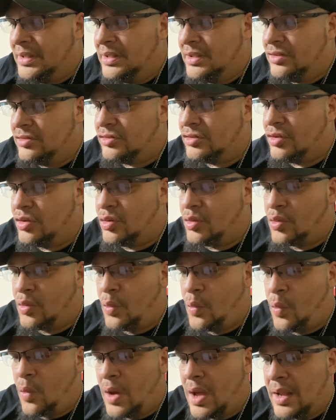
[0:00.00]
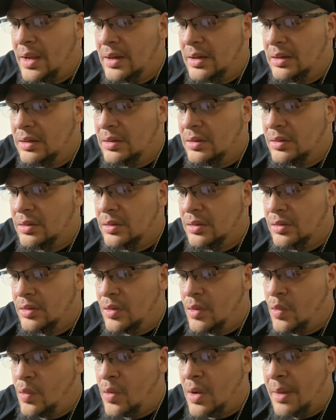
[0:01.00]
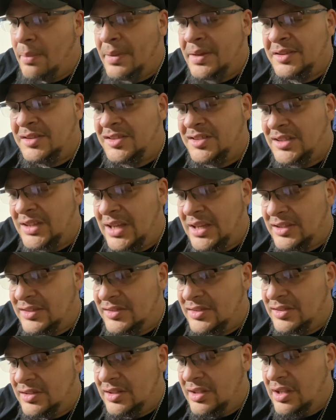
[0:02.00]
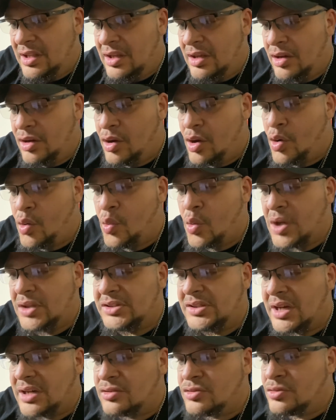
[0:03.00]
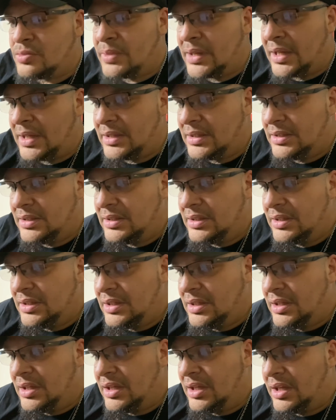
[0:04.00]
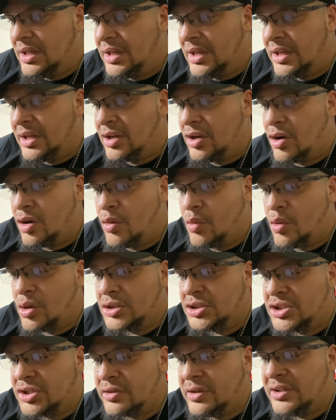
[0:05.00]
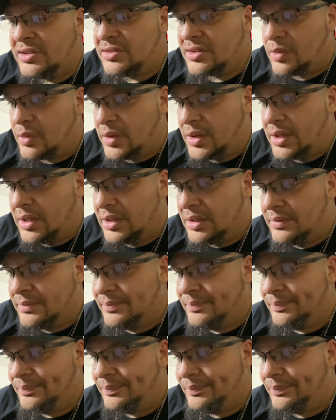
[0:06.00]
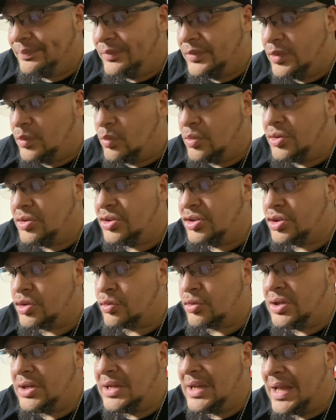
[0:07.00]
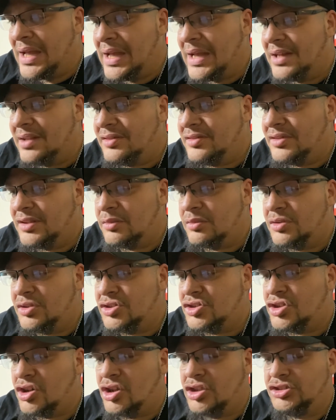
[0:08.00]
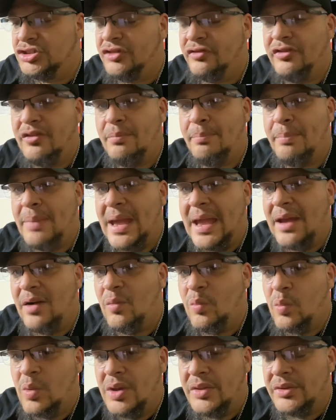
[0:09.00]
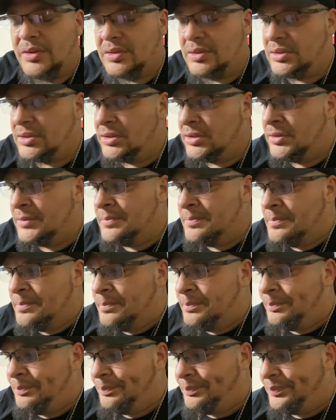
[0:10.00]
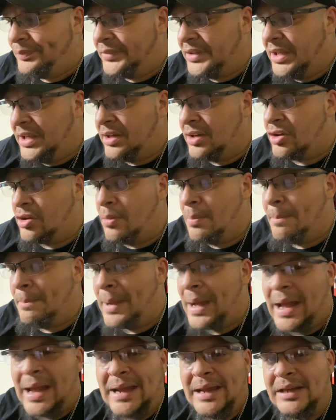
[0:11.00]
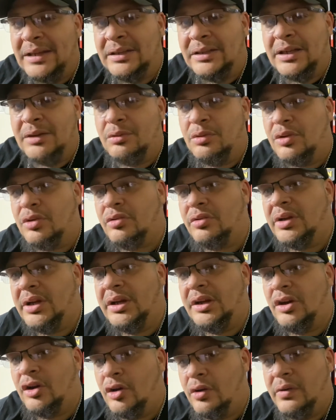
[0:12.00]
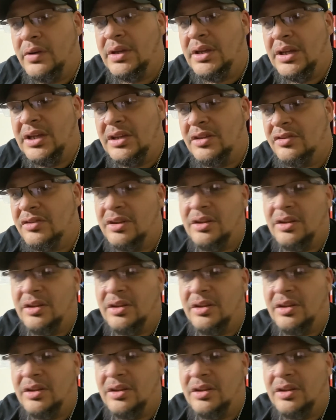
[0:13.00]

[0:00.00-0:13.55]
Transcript: So Guabansex, Guatauba, and Coatrisque were the three gods that were in charge of the bad weather. And combined, they would create hurricanes.